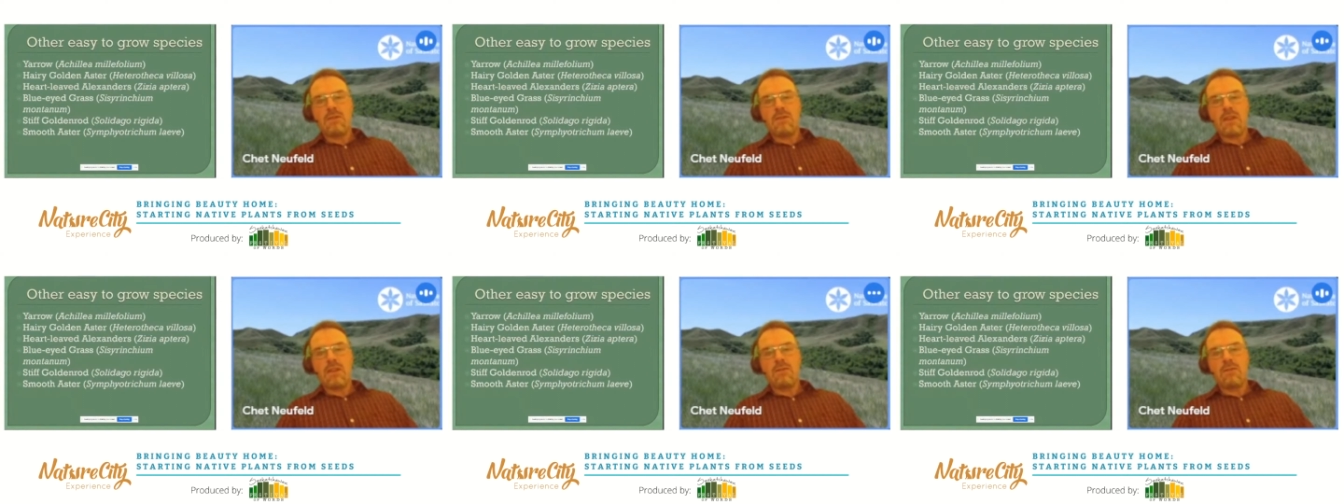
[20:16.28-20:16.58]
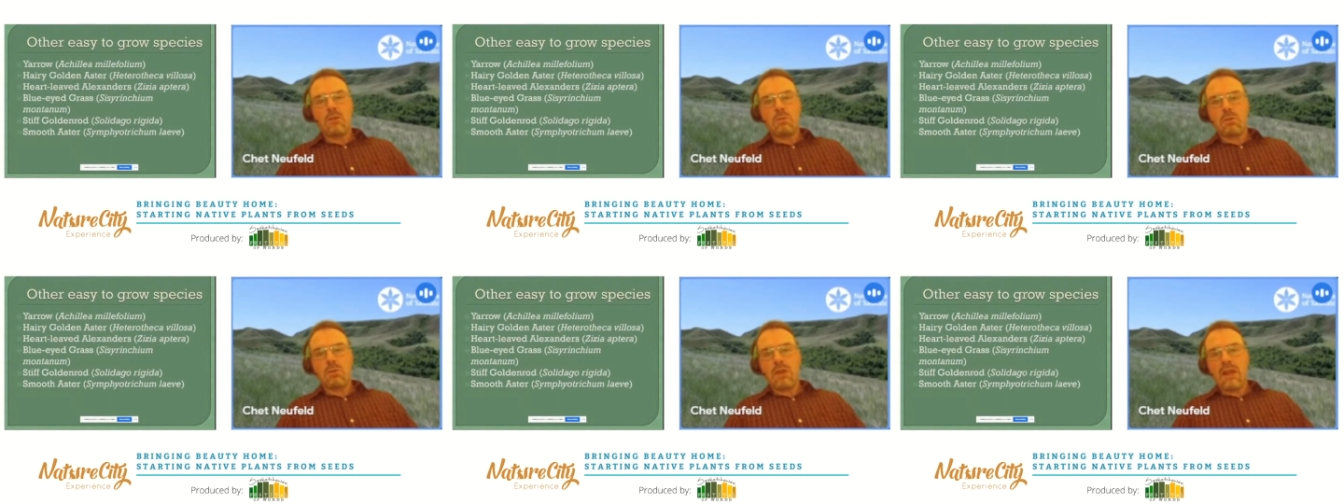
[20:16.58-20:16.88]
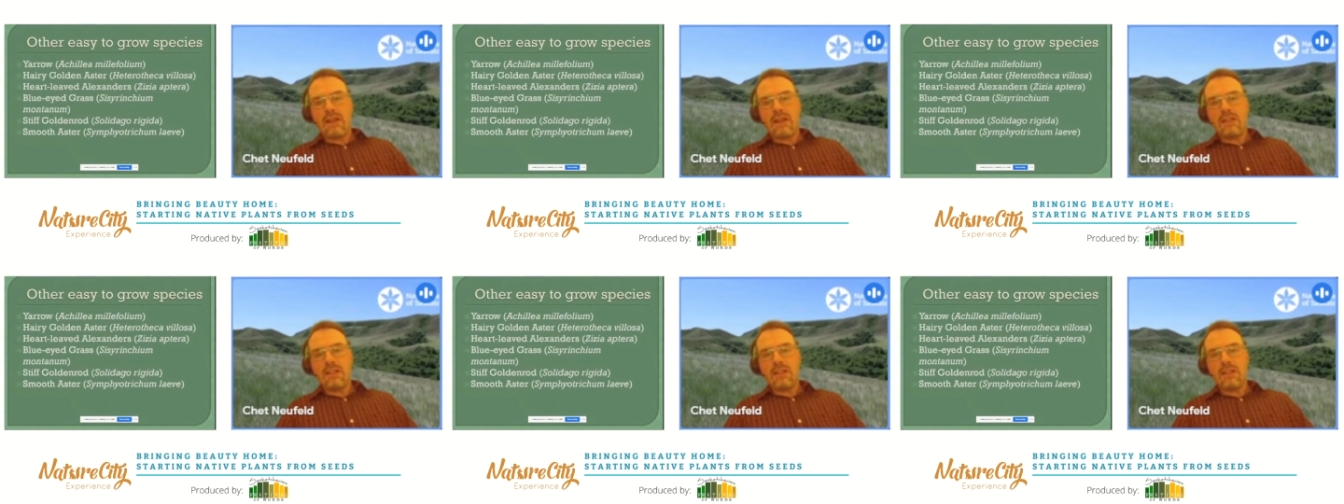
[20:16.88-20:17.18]
if you're
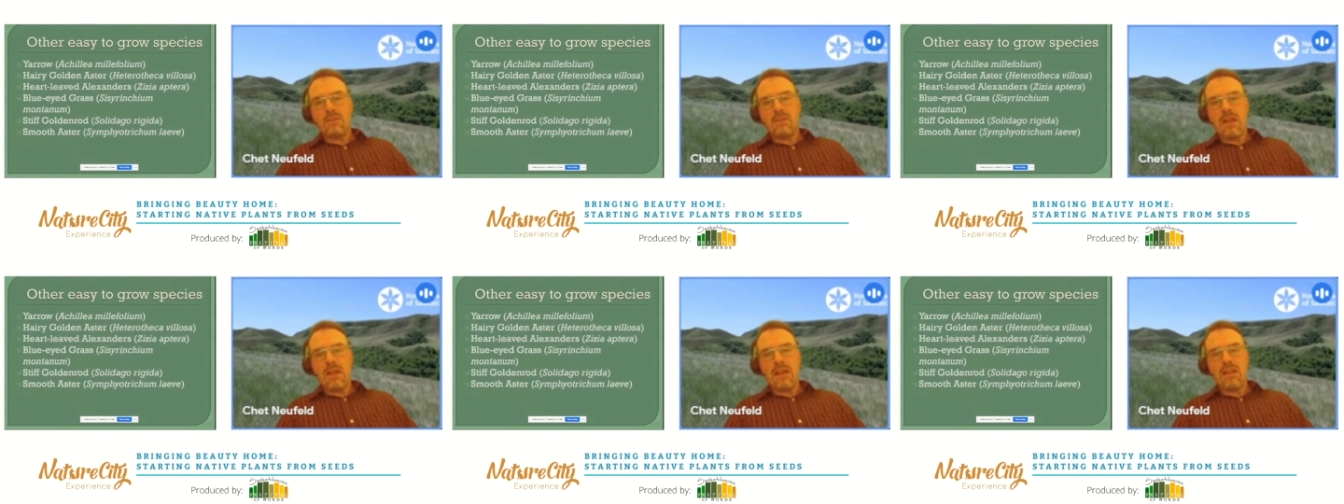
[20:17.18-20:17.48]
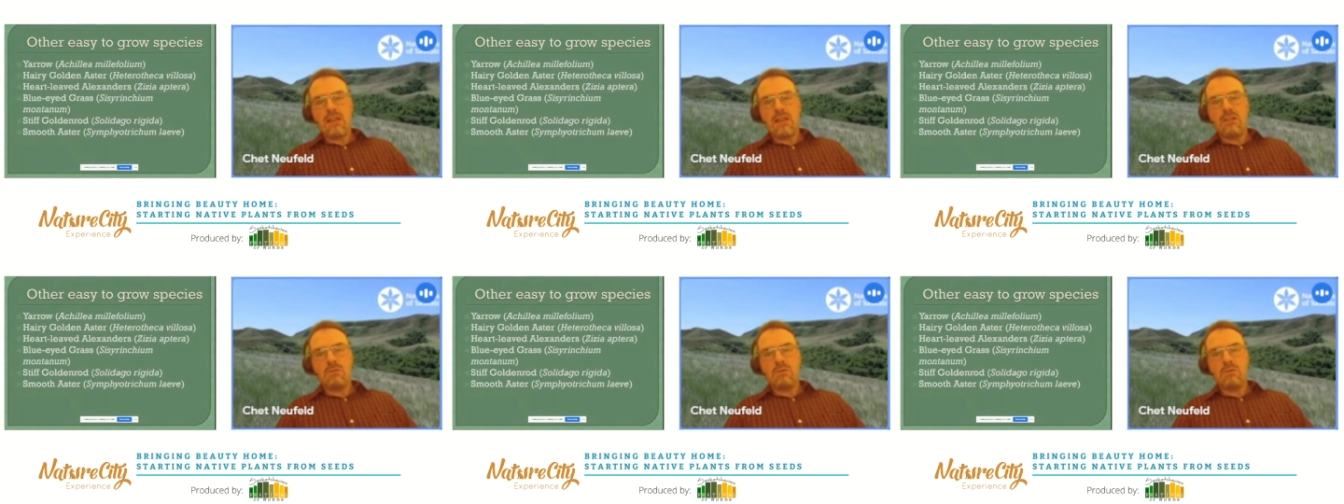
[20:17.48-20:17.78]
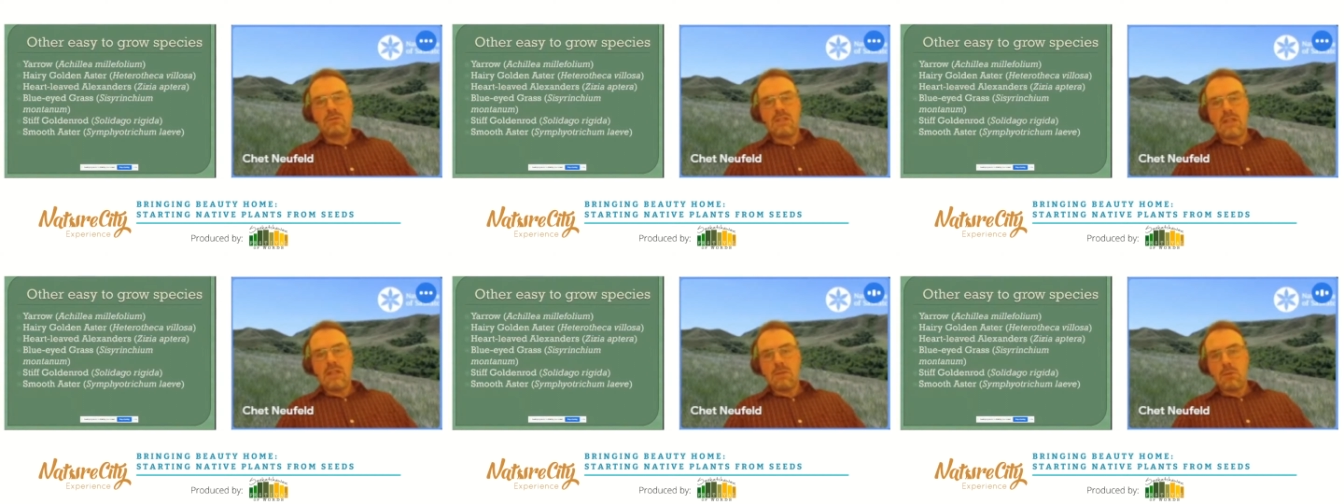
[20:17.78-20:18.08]
planting them any
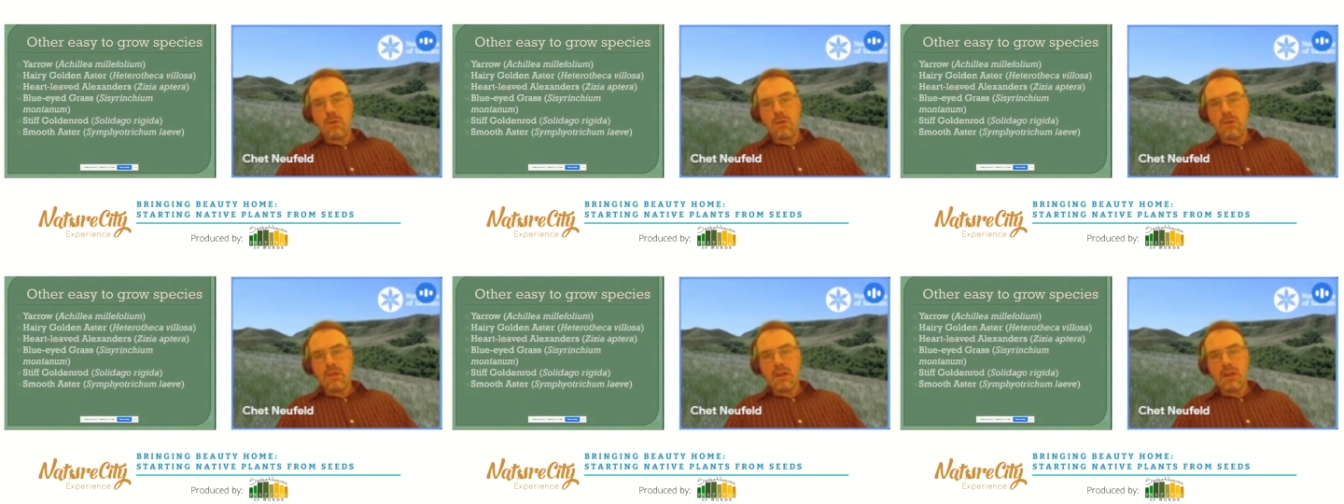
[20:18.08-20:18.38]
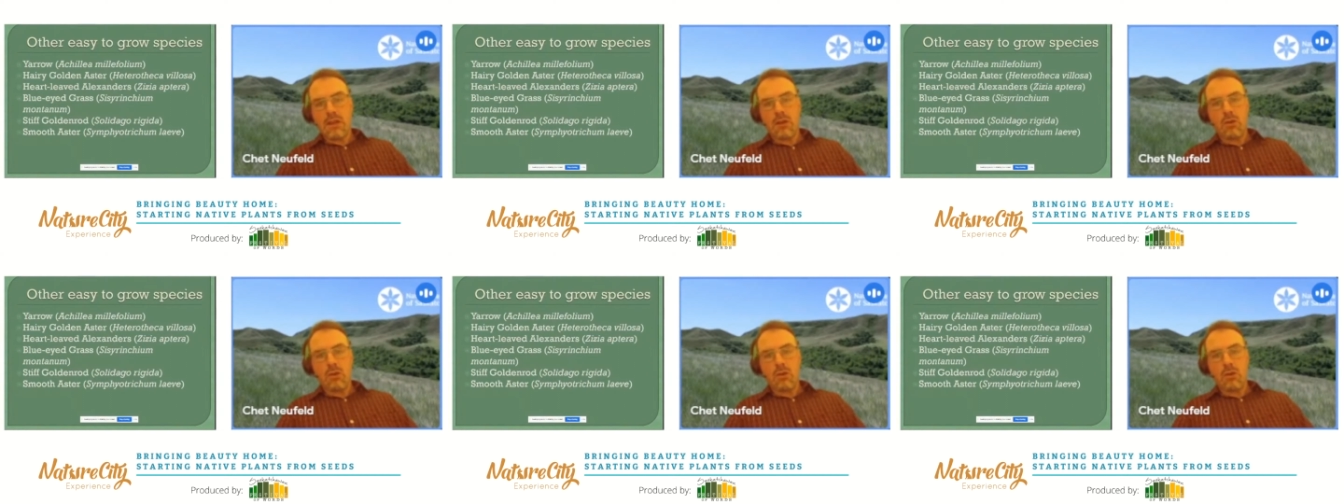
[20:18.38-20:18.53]
deeper than